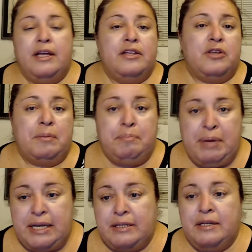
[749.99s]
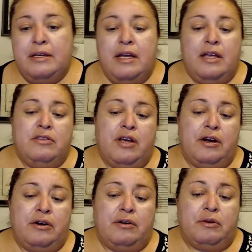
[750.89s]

they're beaten, they're